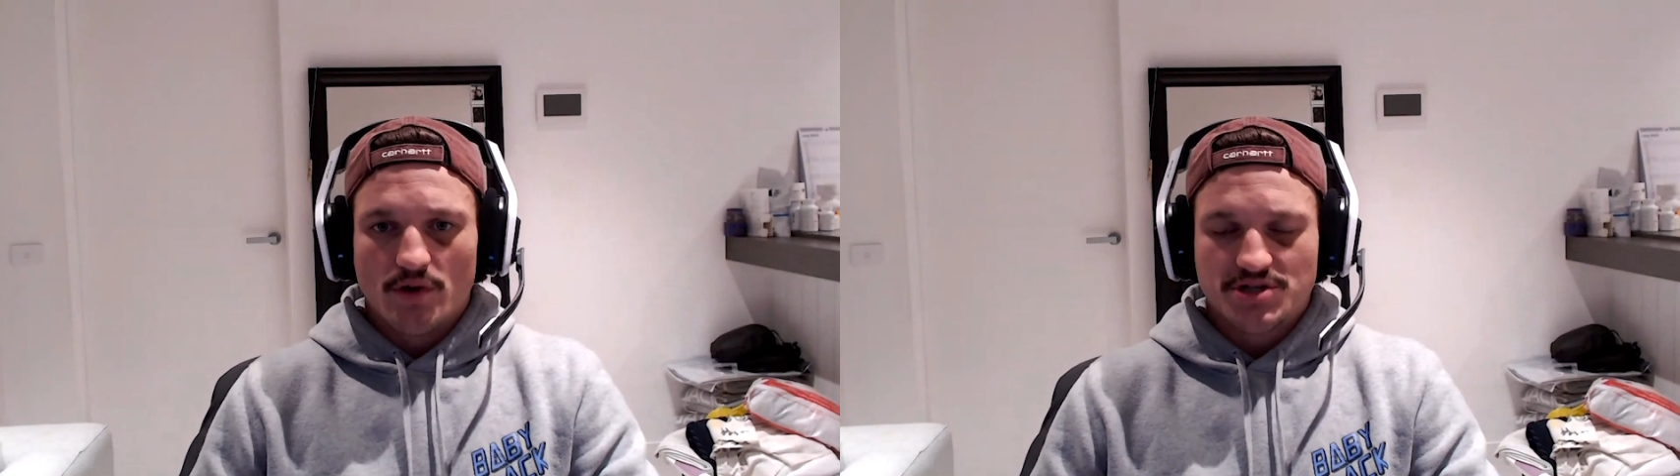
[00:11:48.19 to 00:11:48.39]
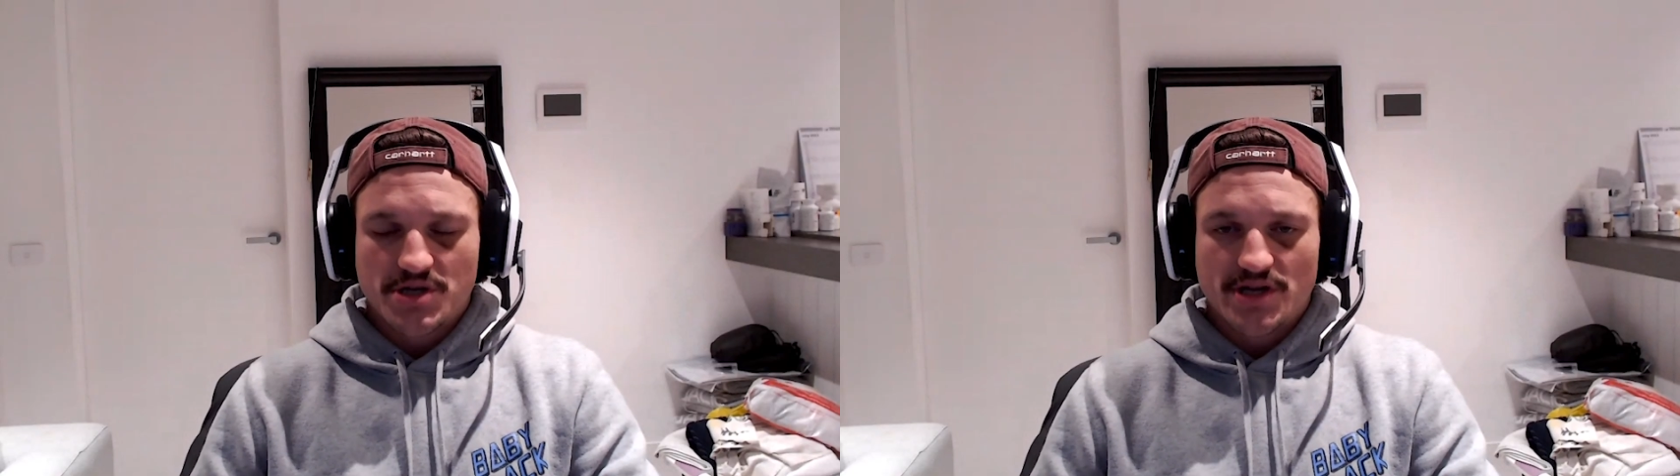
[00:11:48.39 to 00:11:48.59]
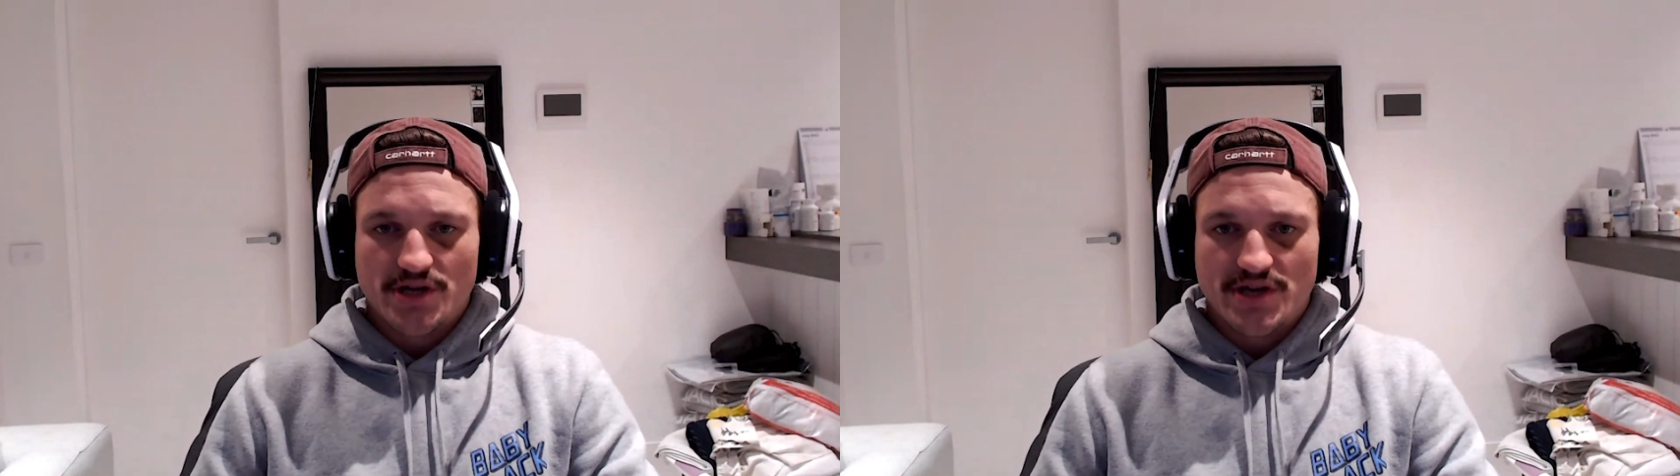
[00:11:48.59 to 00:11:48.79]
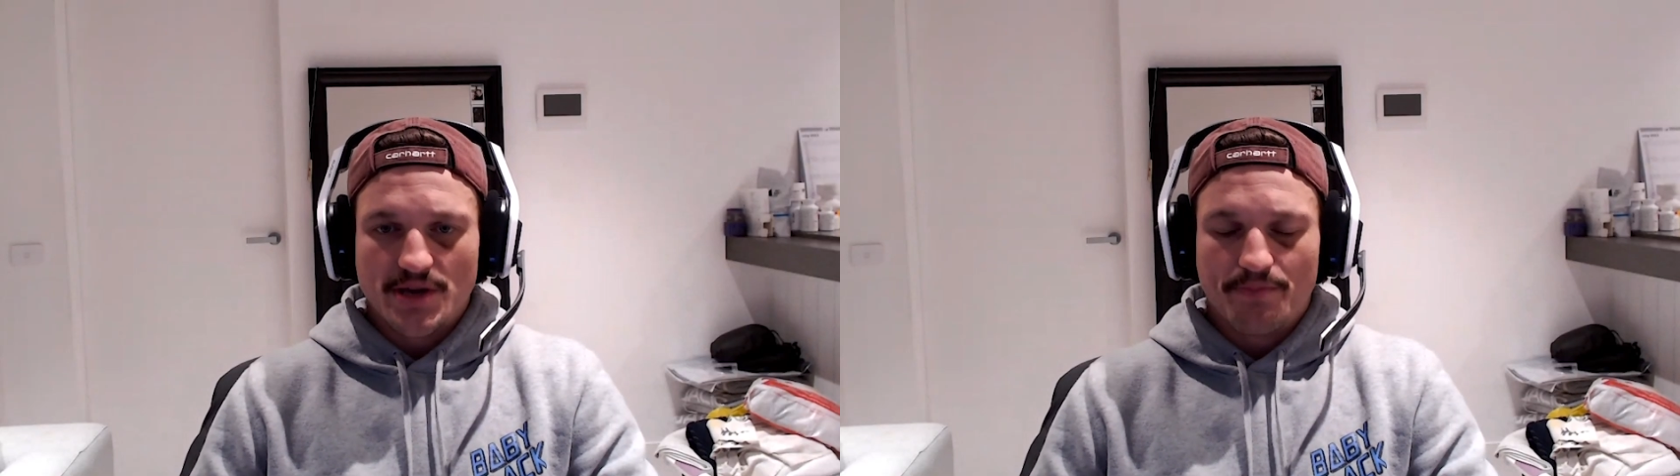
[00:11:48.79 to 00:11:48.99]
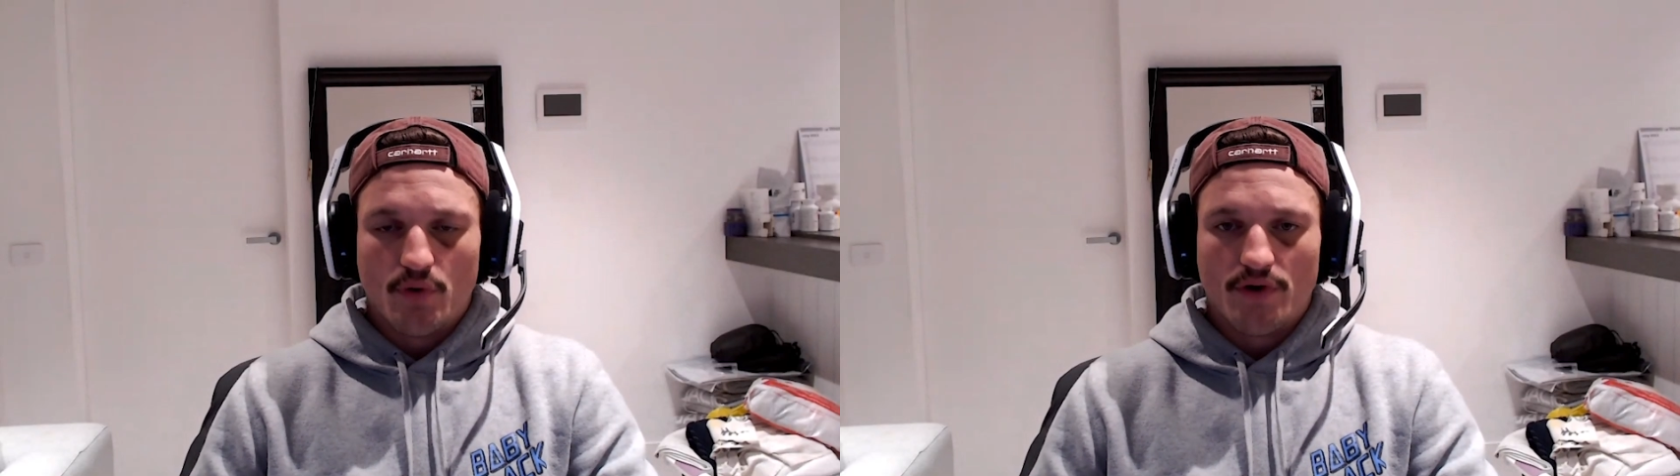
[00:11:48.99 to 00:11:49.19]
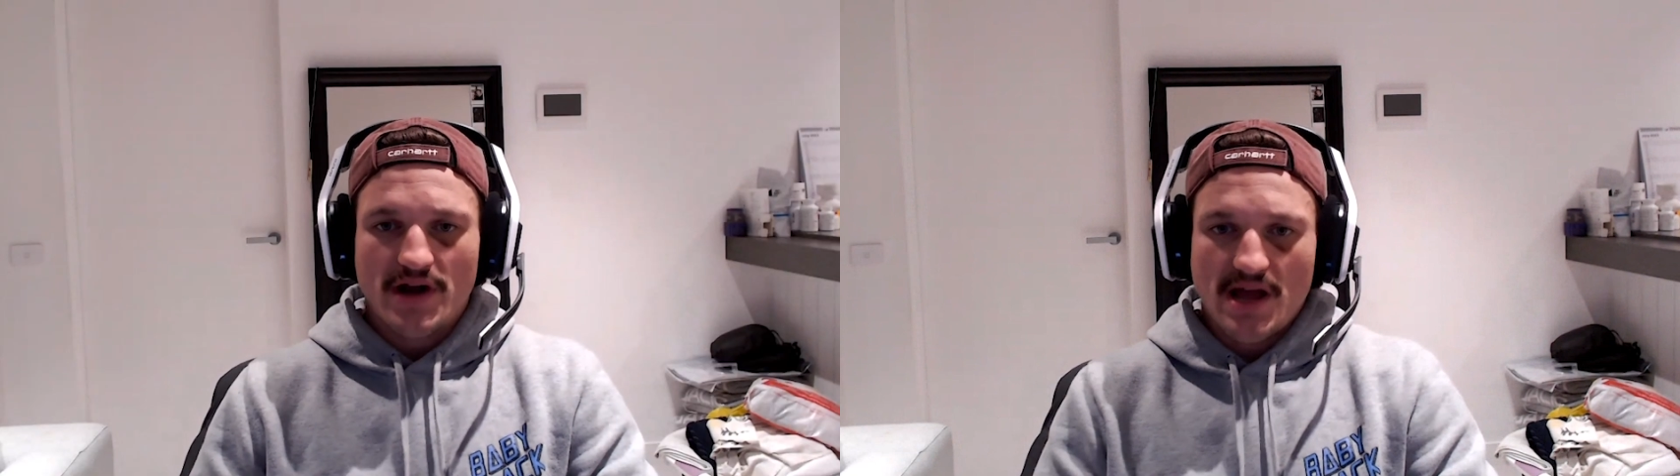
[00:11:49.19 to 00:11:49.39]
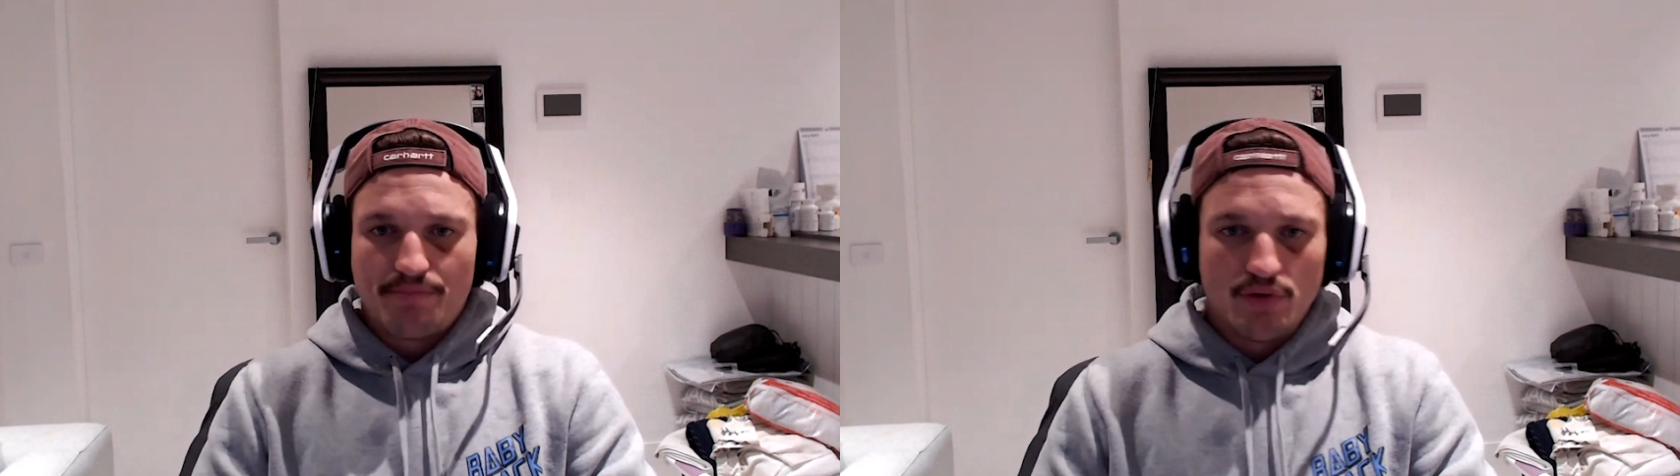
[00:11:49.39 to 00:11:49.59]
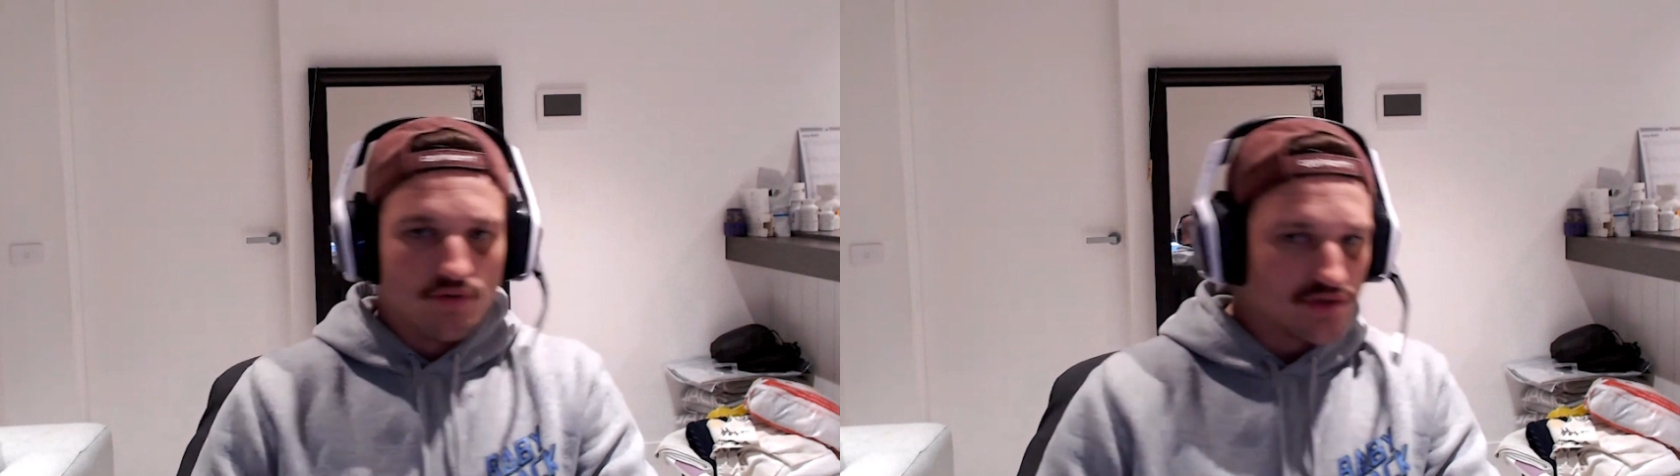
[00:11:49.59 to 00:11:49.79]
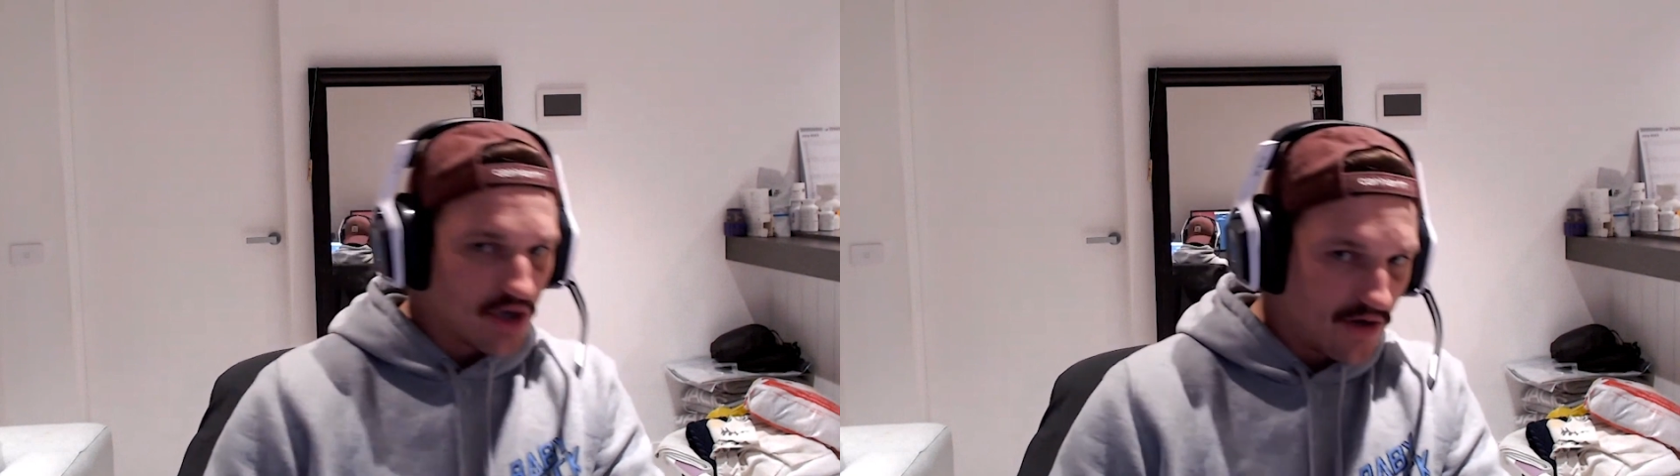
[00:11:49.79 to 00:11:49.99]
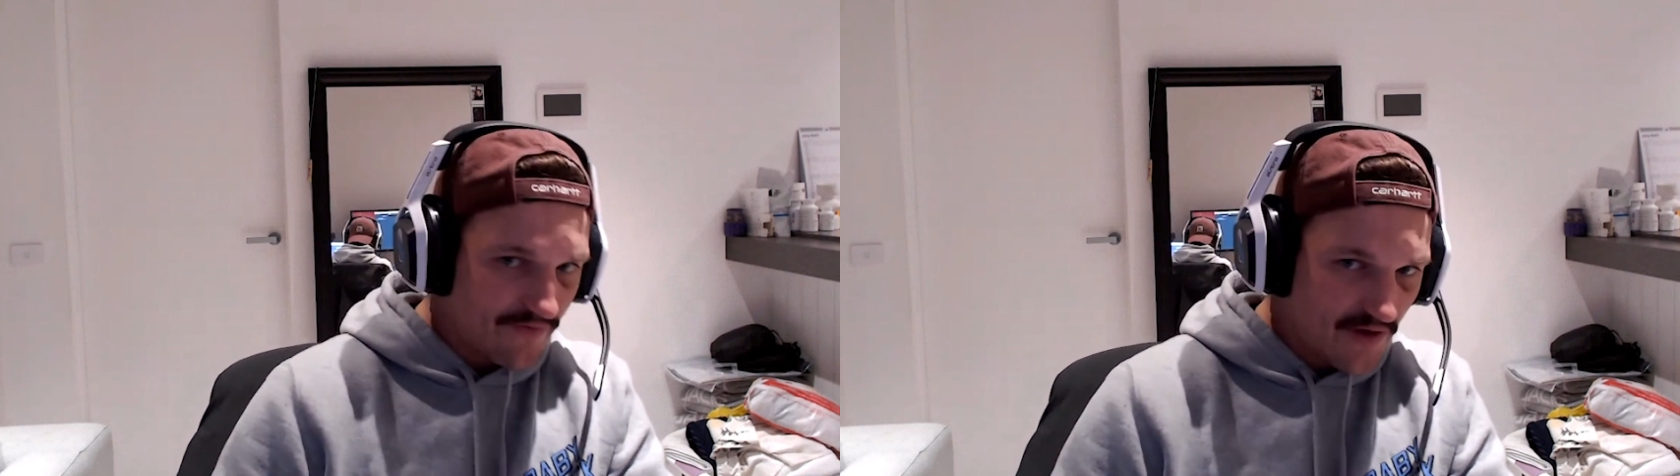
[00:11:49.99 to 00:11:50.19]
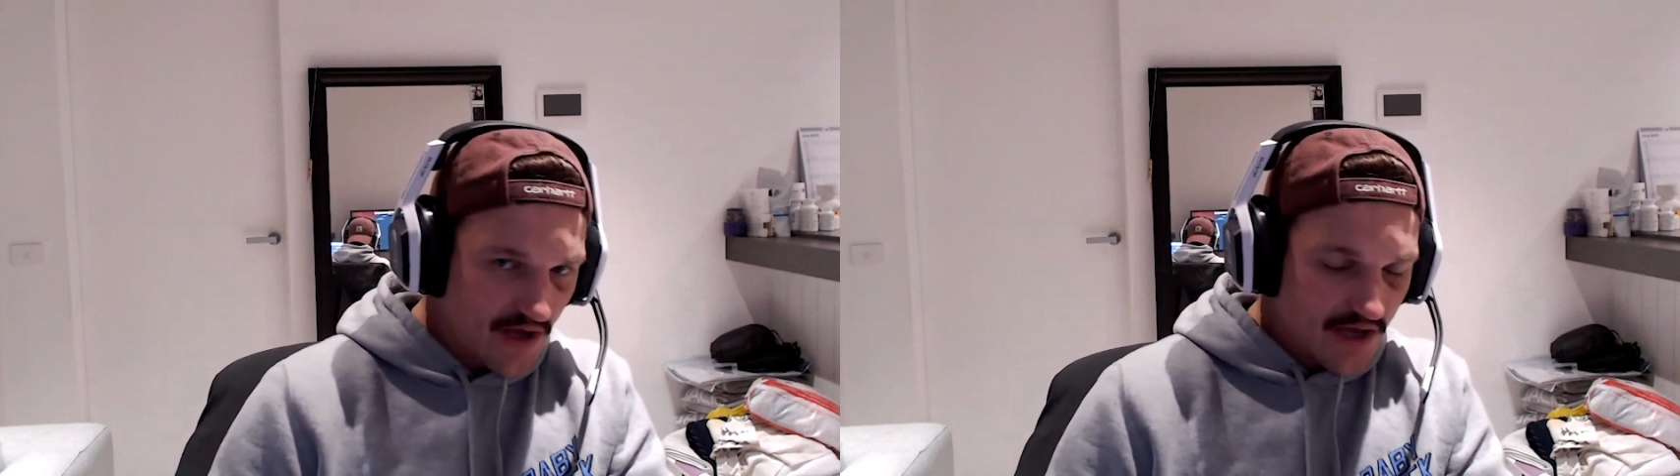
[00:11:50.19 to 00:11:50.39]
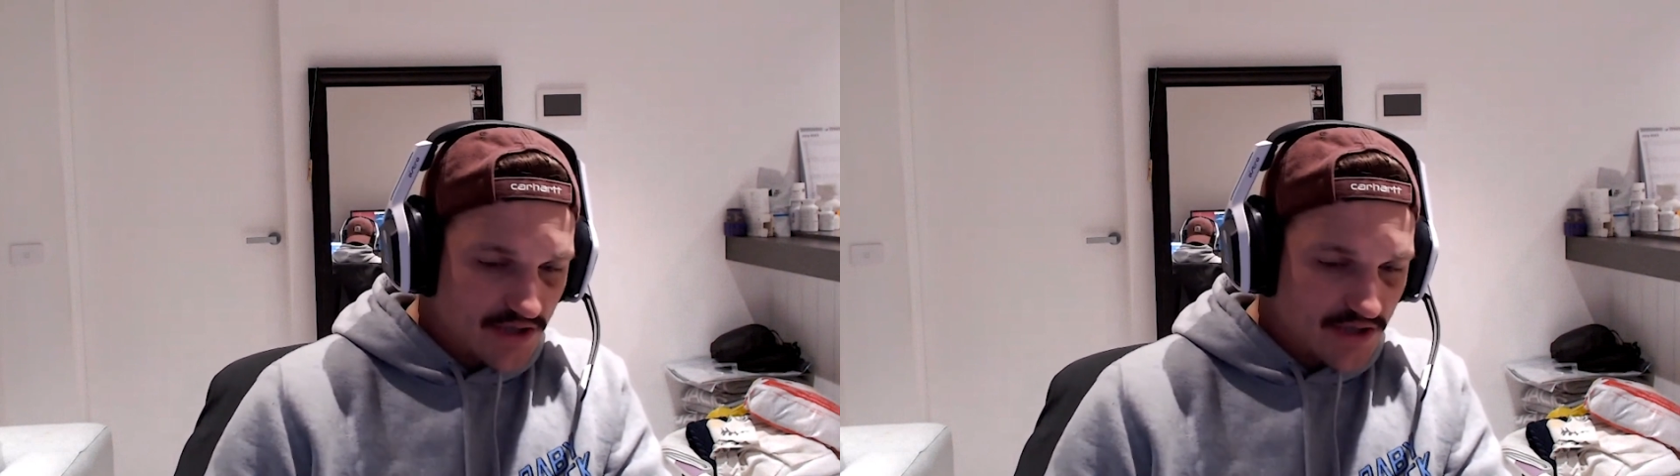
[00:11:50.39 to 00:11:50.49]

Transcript: Watch Poirier pulls off